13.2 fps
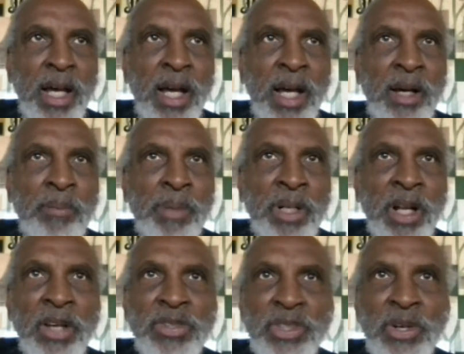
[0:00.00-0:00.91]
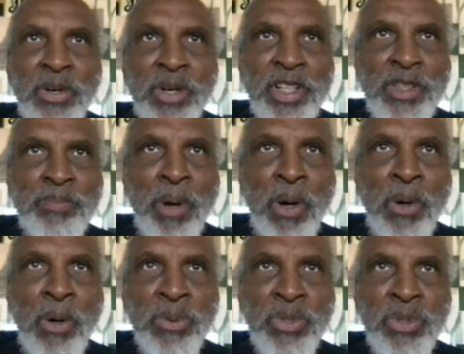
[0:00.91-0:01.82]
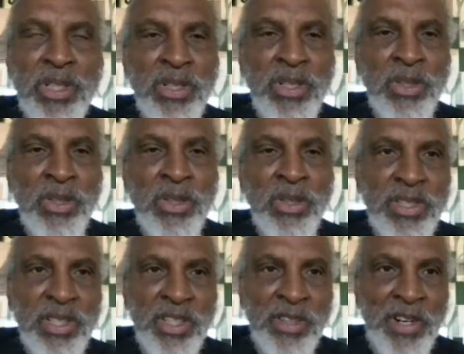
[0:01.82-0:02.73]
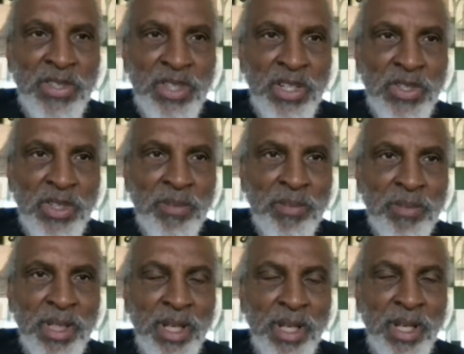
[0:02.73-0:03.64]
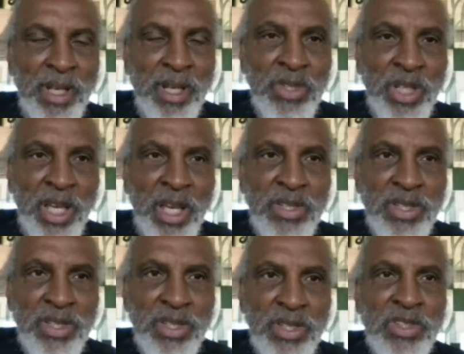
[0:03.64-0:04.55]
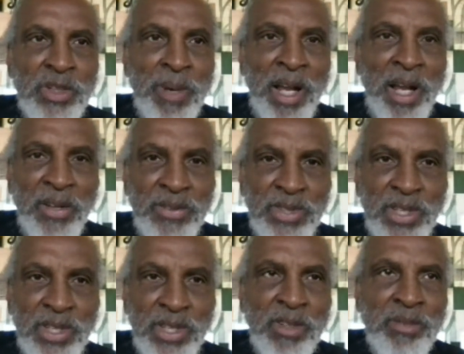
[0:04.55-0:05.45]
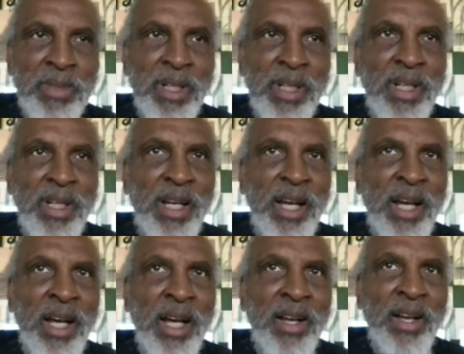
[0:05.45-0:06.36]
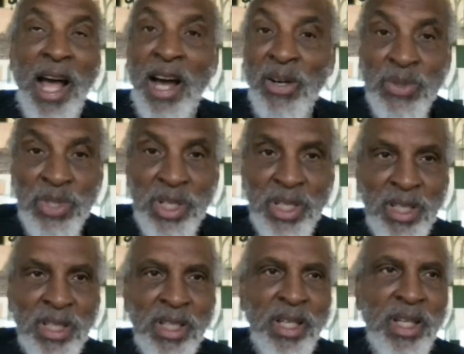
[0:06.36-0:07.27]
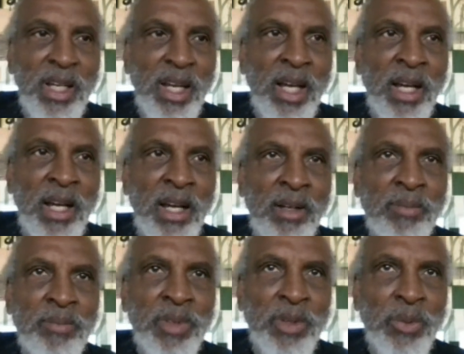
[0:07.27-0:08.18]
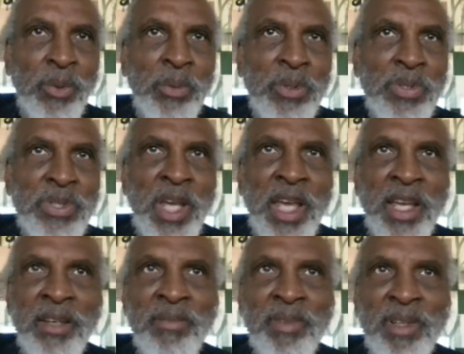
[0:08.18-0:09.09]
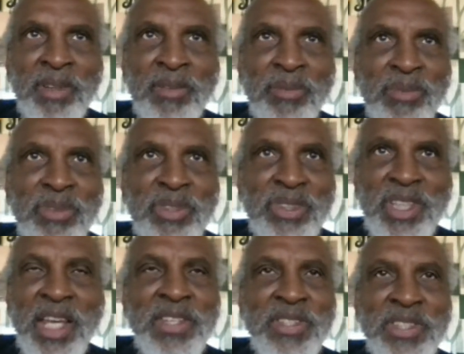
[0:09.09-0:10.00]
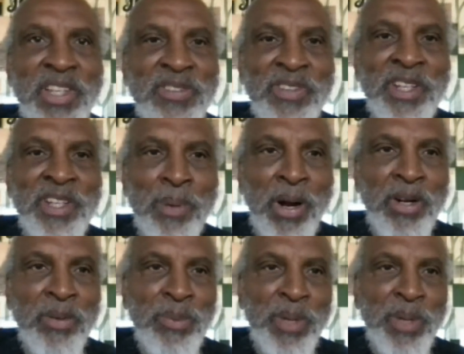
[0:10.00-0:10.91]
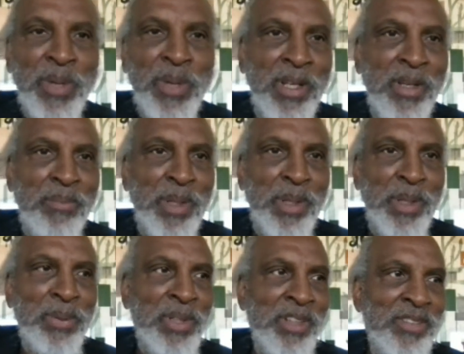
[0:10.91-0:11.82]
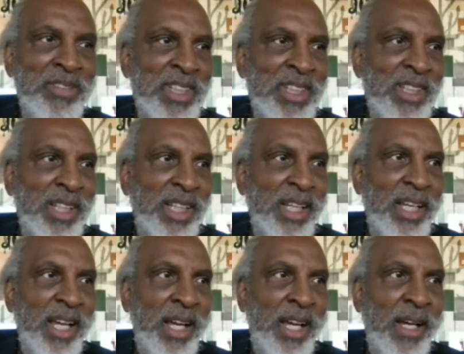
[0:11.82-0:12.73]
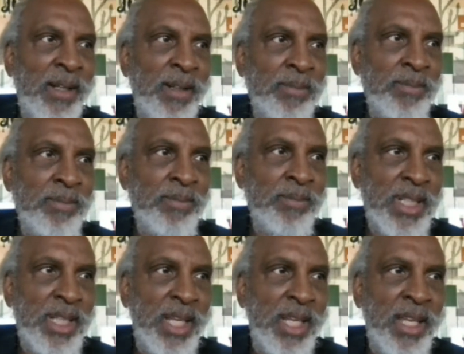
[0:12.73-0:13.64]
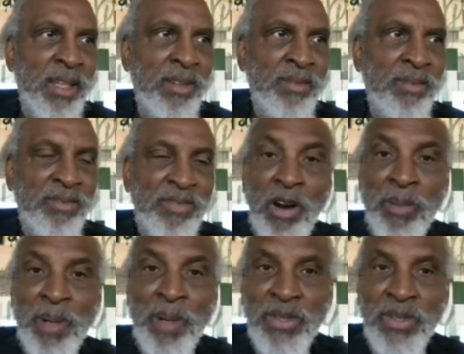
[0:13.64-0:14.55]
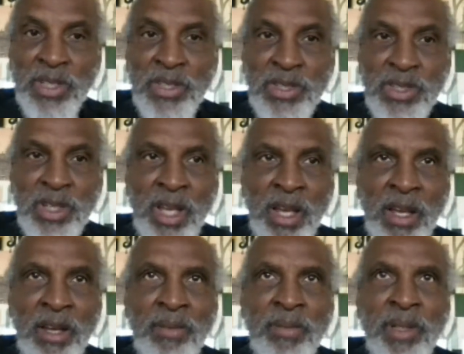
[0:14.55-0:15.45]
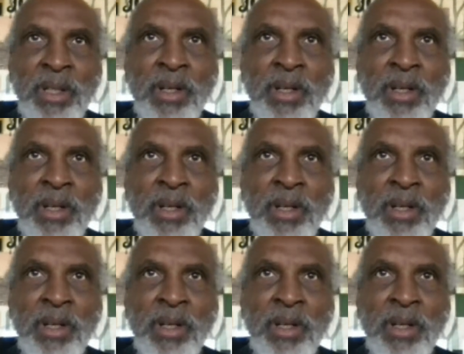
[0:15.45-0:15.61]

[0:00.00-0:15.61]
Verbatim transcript: Uh, but it also exposed the weaknesses of our system, our education system, our health system, uh, housing. Um, we're saying stay six feet apart. We have people living um, in farmhouses, uh,